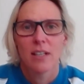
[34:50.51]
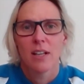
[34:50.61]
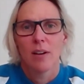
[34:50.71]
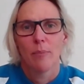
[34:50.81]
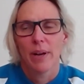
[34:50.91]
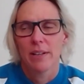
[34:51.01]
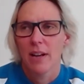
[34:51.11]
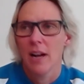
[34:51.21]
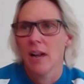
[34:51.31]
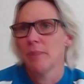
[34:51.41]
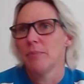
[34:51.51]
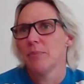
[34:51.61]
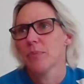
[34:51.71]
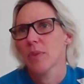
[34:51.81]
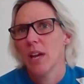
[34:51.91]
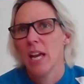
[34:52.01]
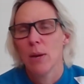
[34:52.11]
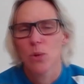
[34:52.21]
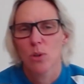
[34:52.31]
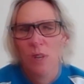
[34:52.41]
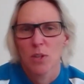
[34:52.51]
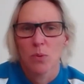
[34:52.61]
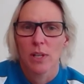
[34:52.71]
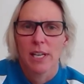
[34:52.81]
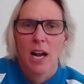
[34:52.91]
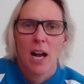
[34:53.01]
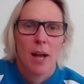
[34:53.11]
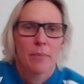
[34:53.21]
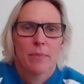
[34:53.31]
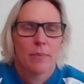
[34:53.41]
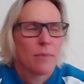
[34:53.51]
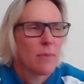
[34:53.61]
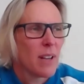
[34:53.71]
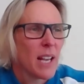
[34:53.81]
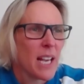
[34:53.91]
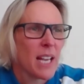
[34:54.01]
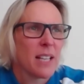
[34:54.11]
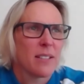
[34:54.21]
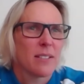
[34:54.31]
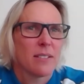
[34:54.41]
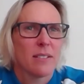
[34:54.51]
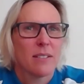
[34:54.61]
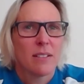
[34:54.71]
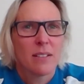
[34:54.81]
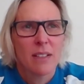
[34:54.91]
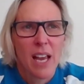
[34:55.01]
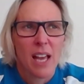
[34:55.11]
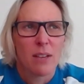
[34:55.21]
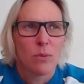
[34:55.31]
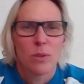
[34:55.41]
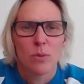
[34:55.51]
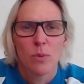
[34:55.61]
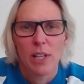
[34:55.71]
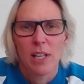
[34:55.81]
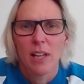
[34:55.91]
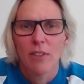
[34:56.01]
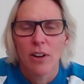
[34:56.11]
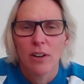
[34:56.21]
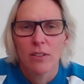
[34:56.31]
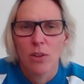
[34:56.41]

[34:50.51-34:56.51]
Yeah. But he was always really calm, and yeah, was really clever.